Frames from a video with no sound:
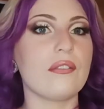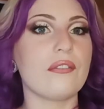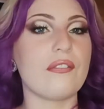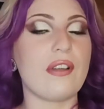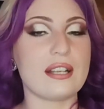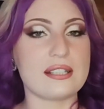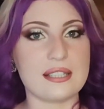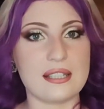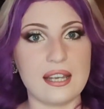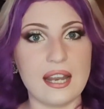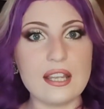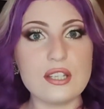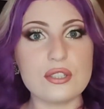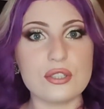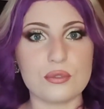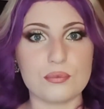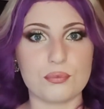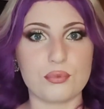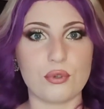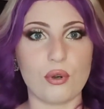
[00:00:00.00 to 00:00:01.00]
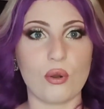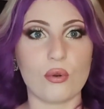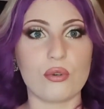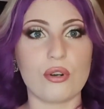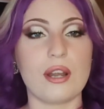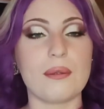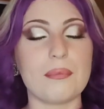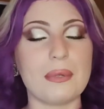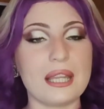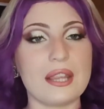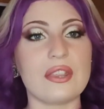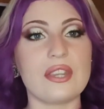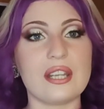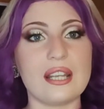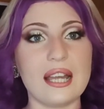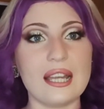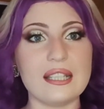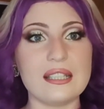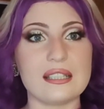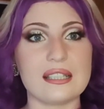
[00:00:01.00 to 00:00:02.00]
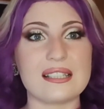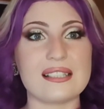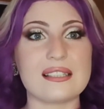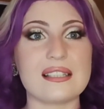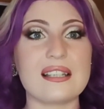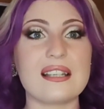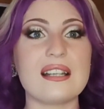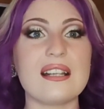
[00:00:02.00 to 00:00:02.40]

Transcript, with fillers: vaccination program in the nineties,